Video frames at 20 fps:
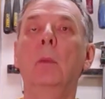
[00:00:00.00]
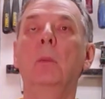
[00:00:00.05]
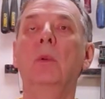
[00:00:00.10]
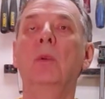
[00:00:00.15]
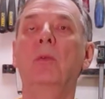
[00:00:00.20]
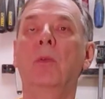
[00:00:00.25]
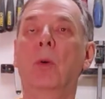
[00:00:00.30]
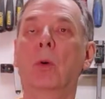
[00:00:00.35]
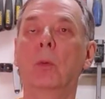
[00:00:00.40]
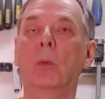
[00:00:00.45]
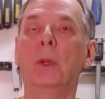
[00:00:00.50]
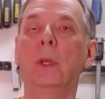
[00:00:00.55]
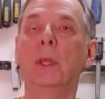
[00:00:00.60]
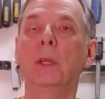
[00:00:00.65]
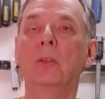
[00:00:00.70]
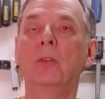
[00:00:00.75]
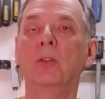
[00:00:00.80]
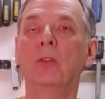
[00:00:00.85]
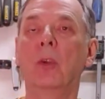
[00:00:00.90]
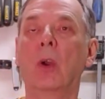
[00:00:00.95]
Before we
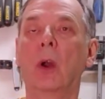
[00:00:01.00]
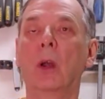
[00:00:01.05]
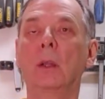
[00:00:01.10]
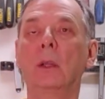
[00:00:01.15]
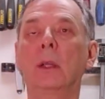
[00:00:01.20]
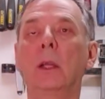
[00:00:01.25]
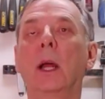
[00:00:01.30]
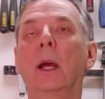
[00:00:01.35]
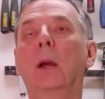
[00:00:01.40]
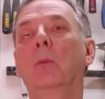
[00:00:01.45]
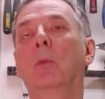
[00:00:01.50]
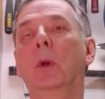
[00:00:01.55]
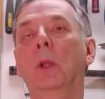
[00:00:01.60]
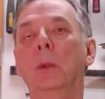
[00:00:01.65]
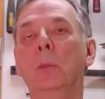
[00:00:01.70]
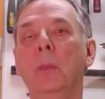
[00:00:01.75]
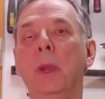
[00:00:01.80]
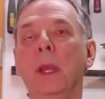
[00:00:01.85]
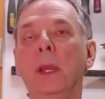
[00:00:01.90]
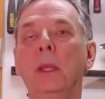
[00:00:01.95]
get started, I want
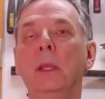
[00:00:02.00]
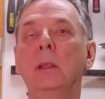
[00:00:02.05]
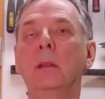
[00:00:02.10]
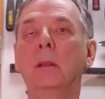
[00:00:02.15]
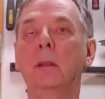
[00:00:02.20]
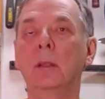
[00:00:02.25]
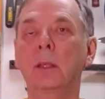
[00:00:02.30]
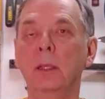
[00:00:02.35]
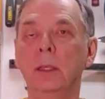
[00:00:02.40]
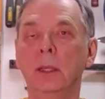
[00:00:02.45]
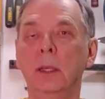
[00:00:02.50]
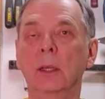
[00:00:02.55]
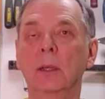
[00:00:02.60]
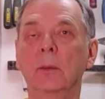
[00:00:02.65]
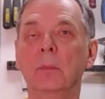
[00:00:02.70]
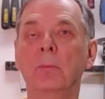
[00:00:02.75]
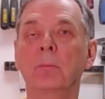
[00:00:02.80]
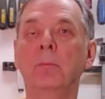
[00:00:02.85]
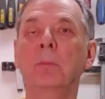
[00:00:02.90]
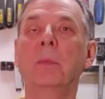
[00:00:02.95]
to make it
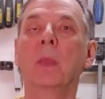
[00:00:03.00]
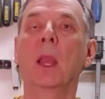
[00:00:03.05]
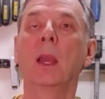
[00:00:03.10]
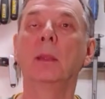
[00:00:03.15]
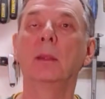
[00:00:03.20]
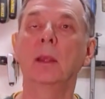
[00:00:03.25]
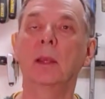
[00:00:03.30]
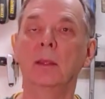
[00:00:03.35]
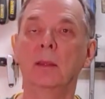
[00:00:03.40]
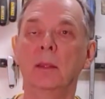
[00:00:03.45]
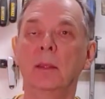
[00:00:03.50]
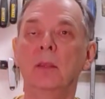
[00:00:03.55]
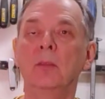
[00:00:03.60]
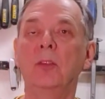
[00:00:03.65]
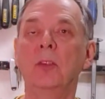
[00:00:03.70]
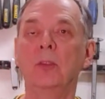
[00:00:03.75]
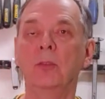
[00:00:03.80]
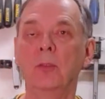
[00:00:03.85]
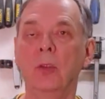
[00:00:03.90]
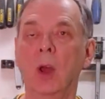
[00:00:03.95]
clear that
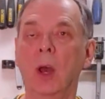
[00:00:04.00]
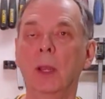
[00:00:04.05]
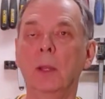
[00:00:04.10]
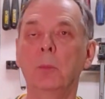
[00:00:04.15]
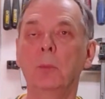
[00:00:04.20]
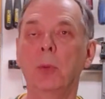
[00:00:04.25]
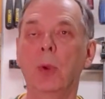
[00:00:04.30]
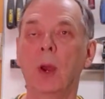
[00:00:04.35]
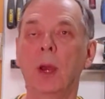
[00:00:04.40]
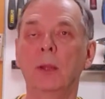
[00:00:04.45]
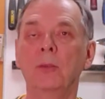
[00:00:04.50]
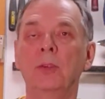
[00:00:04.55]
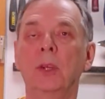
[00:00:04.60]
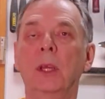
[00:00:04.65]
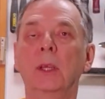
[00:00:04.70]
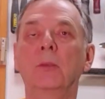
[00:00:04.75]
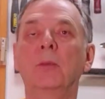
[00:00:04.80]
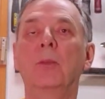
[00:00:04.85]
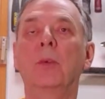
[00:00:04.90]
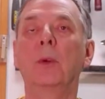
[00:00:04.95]
this is not a
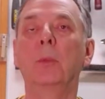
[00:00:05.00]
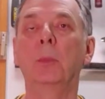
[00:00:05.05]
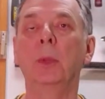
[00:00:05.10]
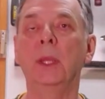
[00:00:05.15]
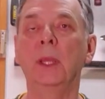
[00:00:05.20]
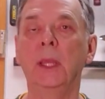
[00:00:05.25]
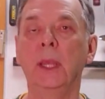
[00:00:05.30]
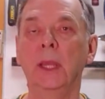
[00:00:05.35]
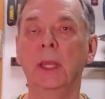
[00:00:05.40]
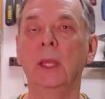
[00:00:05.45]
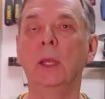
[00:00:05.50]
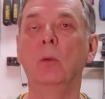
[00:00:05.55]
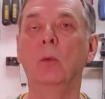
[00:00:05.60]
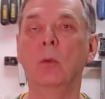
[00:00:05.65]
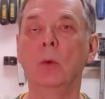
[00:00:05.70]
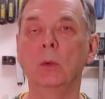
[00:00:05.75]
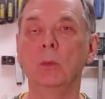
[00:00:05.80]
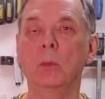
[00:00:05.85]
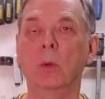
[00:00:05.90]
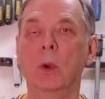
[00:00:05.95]
project for a beginning
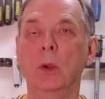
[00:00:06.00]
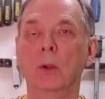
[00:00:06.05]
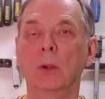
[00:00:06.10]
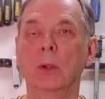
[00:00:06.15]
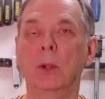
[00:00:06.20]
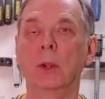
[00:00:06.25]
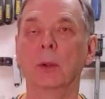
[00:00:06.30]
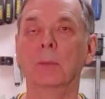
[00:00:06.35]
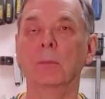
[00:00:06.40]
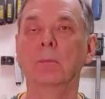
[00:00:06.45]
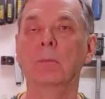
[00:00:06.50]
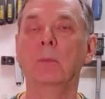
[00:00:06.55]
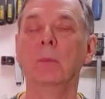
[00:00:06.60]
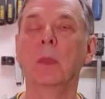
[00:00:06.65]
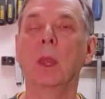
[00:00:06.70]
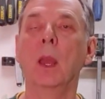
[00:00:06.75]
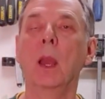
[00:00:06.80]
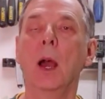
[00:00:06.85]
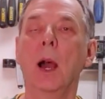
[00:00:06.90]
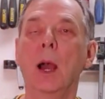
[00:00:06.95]
woodworker.
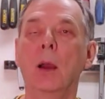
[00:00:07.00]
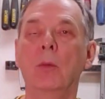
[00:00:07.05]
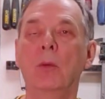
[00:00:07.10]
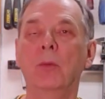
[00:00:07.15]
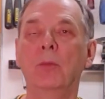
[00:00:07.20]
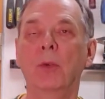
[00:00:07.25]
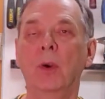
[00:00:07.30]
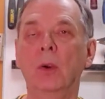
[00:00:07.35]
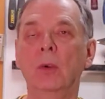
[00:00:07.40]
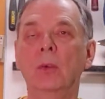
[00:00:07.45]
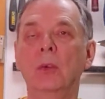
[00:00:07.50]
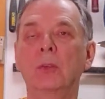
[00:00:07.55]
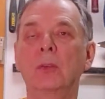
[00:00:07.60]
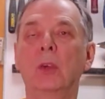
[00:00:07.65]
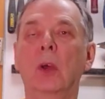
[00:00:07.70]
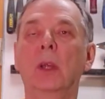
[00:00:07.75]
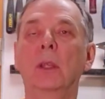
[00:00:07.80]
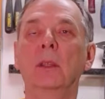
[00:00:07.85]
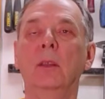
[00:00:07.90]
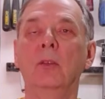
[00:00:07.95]
I will focus
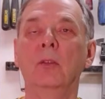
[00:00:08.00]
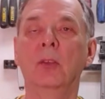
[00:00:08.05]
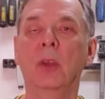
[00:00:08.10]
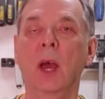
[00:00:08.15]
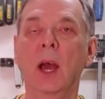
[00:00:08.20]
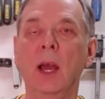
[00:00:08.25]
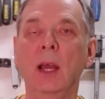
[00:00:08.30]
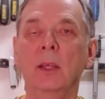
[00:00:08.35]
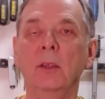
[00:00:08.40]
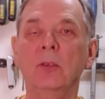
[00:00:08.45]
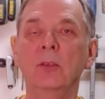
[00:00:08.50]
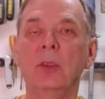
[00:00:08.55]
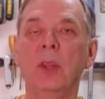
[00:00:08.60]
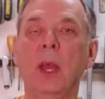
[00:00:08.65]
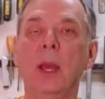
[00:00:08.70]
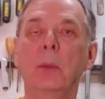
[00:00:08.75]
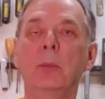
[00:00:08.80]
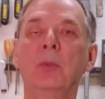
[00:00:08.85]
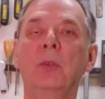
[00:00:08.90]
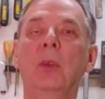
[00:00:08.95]
on design
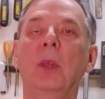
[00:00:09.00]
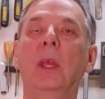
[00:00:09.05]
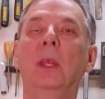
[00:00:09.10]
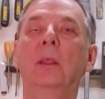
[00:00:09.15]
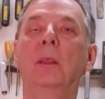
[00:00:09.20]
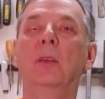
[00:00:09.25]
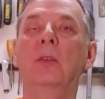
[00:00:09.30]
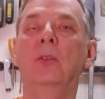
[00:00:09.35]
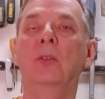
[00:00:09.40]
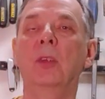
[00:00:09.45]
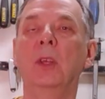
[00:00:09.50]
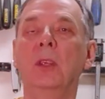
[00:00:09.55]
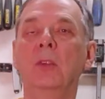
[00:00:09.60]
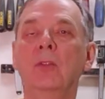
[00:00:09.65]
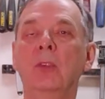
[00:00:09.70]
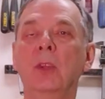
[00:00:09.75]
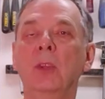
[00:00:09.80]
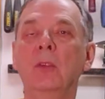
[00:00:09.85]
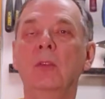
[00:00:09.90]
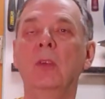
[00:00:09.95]
steps and
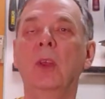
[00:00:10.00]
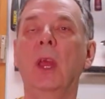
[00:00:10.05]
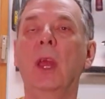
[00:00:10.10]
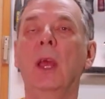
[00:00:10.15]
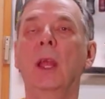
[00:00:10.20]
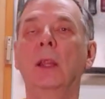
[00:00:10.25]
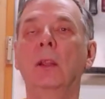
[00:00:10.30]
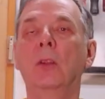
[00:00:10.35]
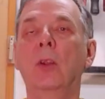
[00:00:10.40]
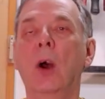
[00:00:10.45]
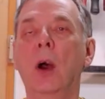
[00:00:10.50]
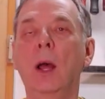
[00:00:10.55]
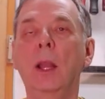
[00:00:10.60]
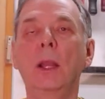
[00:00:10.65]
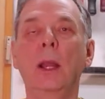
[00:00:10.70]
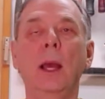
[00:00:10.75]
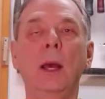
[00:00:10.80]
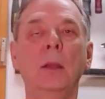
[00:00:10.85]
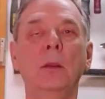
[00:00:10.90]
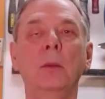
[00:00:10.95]
decisions and not
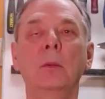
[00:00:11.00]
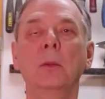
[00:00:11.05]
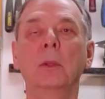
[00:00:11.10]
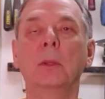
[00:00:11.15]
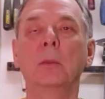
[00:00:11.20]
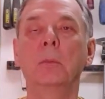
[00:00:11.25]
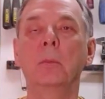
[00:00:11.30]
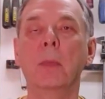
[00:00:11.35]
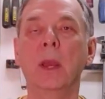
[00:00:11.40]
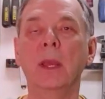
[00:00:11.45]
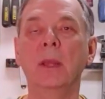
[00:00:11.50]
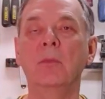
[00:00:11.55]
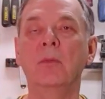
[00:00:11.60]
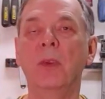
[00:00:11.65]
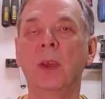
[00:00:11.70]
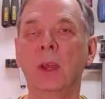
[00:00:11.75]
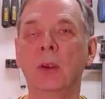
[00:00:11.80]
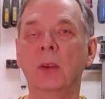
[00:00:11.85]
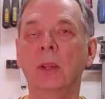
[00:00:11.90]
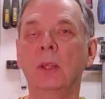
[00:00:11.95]
how to make
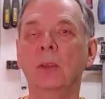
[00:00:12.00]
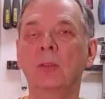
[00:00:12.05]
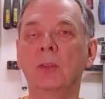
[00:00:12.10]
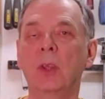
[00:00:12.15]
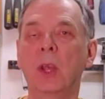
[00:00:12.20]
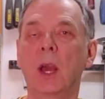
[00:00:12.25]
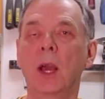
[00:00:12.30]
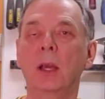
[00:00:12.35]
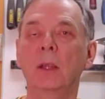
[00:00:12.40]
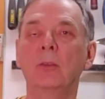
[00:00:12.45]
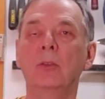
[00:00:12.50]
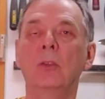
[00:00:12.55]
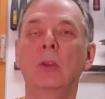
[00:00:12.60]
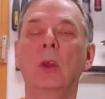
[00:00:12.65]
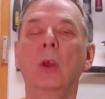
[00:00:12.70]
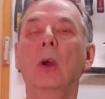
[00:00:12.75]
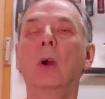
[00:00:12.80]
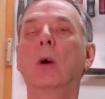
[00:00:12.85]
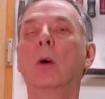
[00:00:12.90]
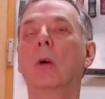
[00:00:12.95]
various cuts
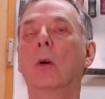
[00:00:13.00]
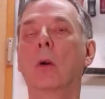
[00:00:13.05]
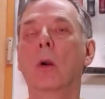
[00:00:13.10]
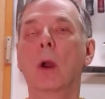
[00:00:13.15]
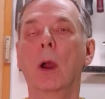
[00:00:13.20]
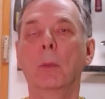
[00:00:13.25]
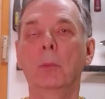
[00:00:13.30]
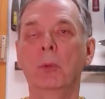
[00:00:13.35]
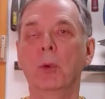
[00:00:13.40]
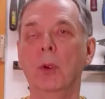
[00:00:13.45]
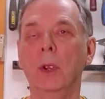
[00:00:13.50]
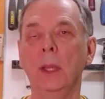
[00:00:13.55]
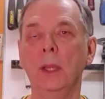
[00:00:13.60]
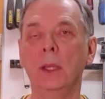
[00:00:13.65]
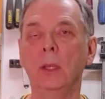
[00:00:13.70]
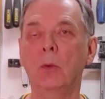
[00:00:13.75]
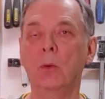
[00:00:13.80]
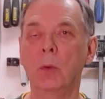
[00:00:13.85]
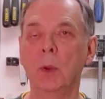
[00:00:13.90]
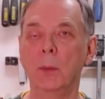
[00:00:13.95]
or
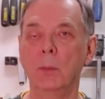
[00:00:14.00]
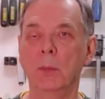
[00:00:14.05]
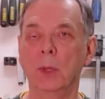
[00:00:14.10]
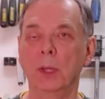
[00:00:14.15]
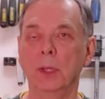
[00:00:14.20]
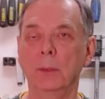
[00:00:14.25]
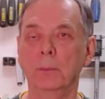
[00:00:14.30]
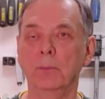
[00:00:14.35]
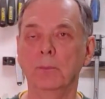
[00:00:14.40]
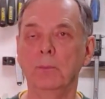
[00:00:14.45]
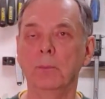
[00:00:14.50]
operate equipment.